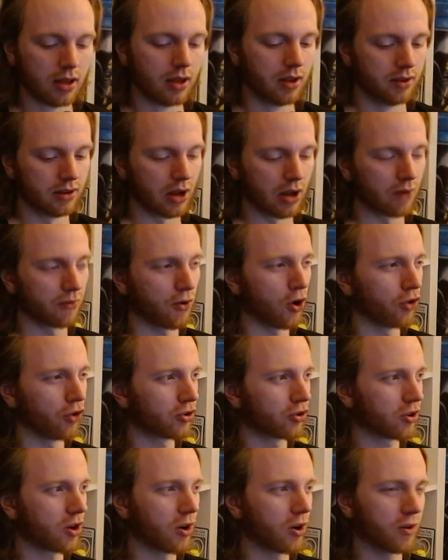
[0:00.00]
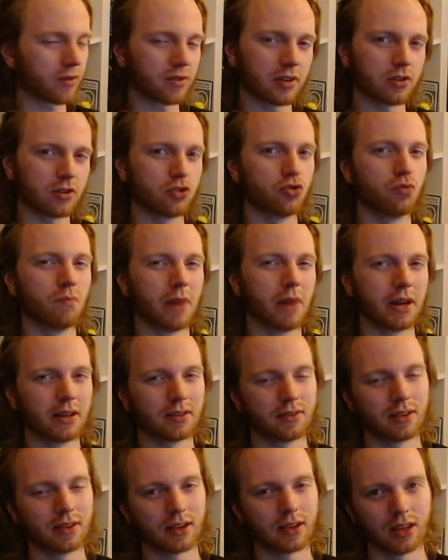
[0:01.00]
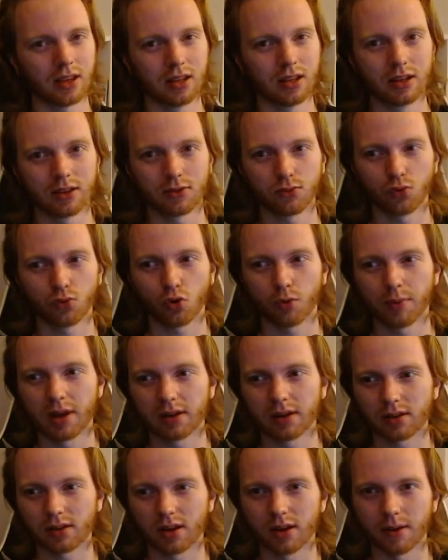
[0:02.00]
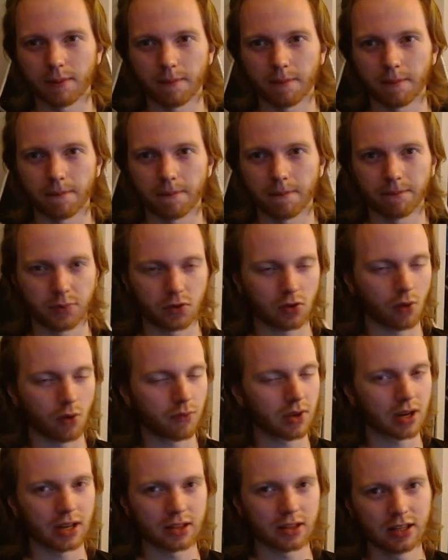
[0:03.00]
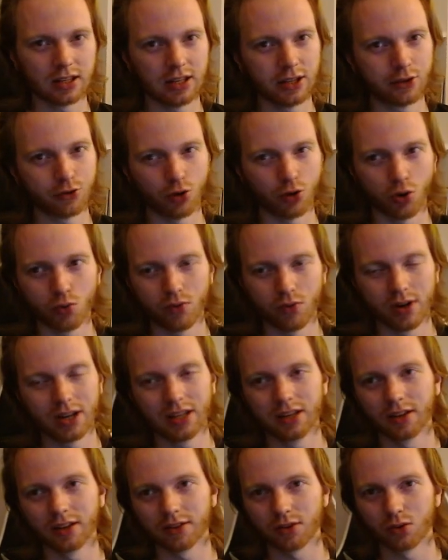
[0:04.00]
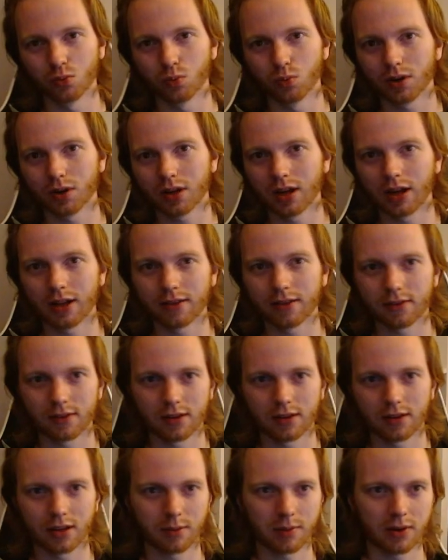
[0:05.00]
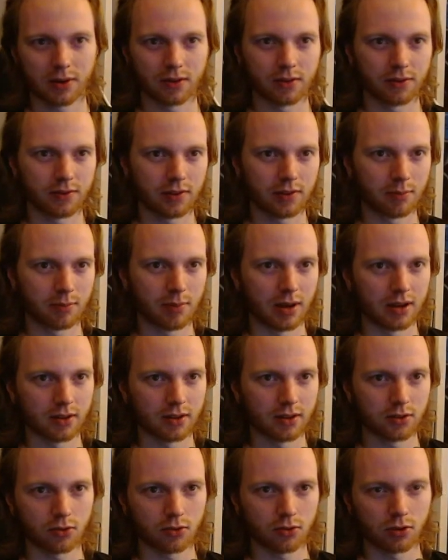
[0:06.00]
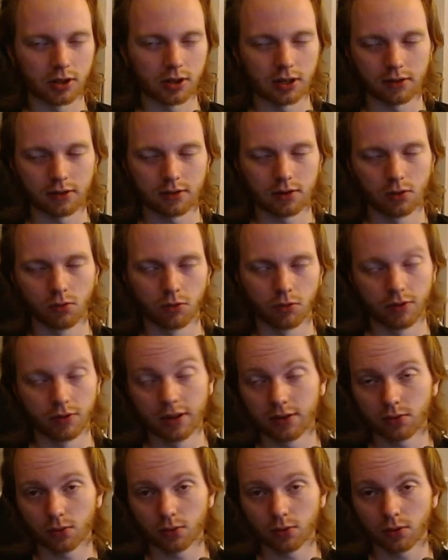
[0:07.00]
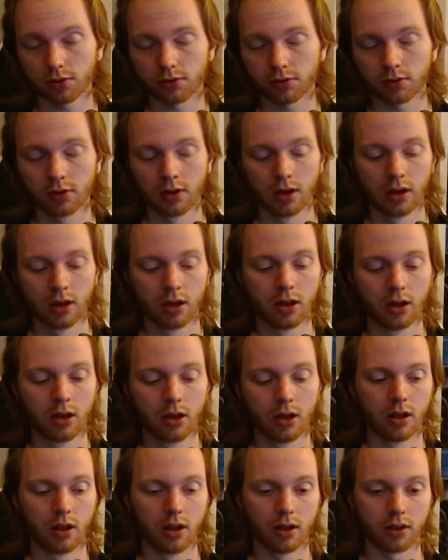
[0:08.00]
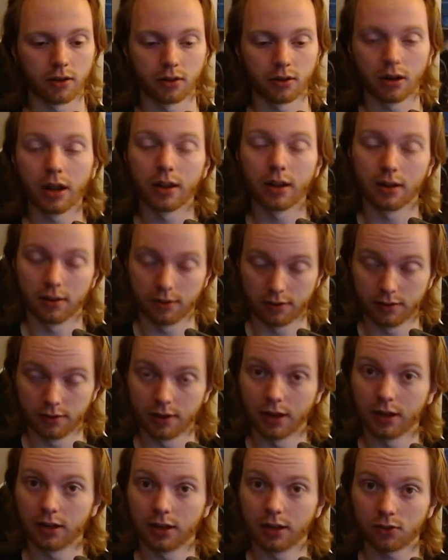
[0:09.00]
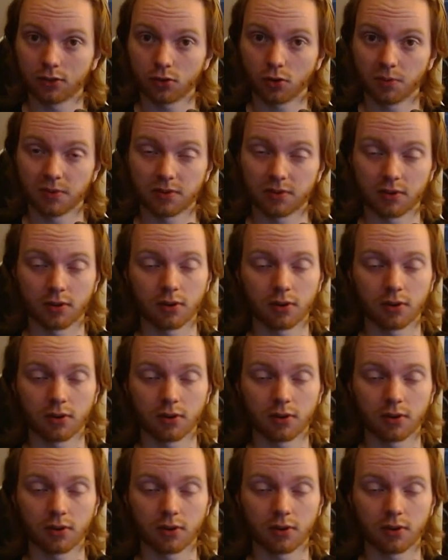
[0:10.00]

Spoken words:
Now, for other cards that you might deck in this format, something like DD Crow really doesn't work against the deck, because if it's banished or not, it's still a resource. Lightning Storm is another